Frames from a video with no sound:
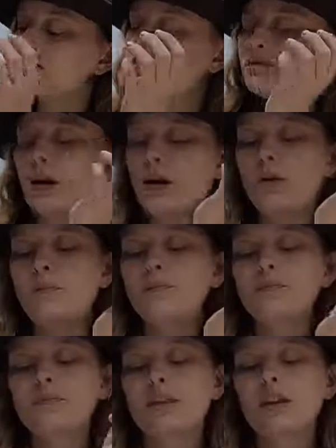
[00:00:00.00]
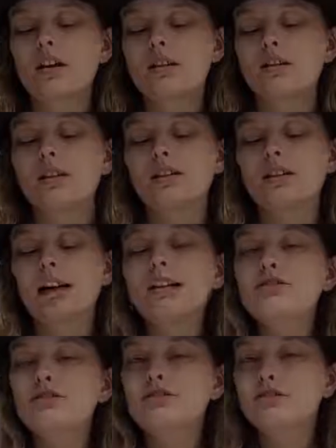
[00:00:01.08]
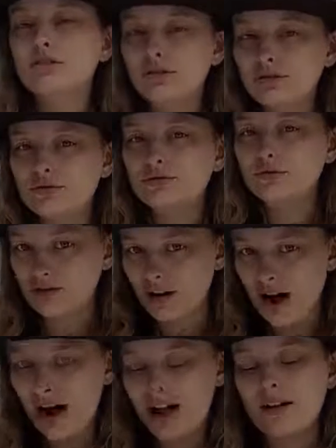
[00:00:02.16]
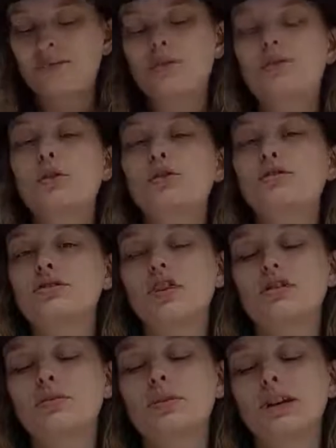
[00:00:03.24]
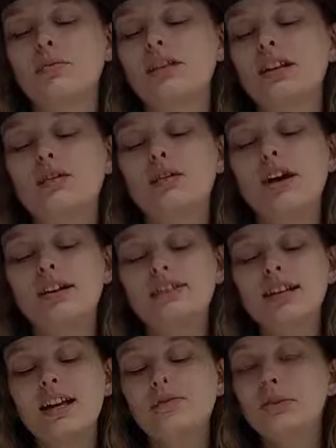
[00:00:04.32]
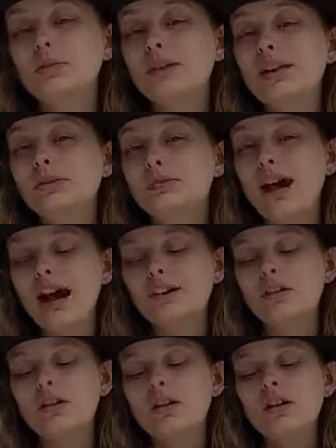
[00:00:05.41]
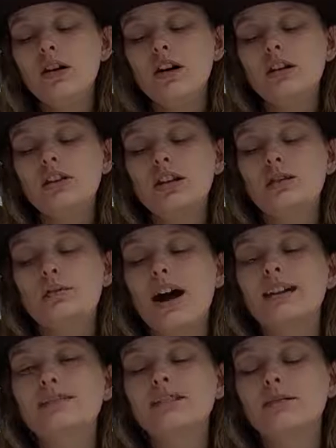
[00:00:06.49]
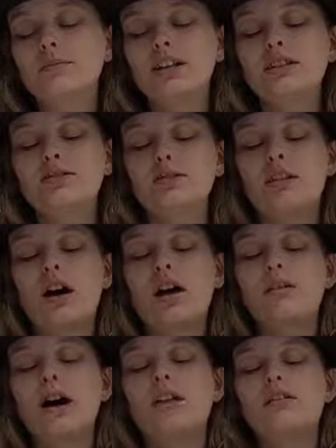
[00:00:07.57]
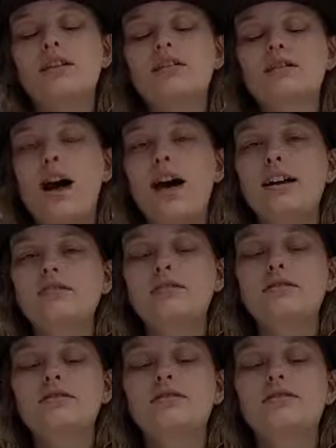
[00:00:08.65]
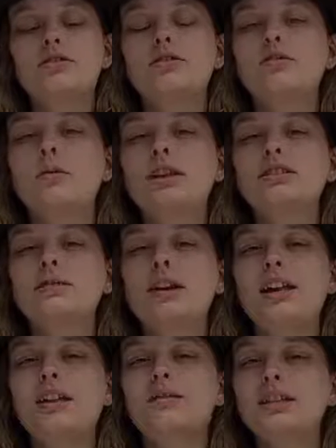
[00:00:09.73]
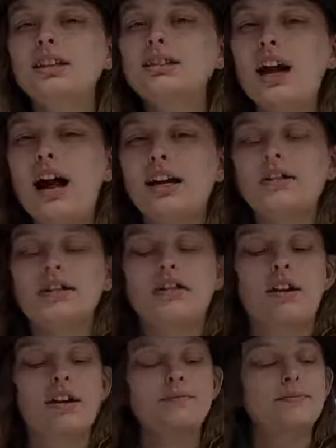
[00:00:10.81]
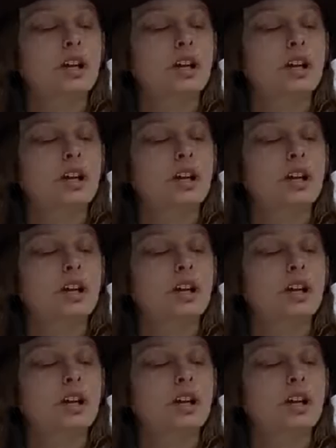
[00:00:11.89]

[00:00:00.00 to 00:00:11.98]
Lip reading: So let your glue dry before you start to play with it, or else if you play your rattle, the rice and the beans will come out the sides. So you'll want to make it really tight, okay?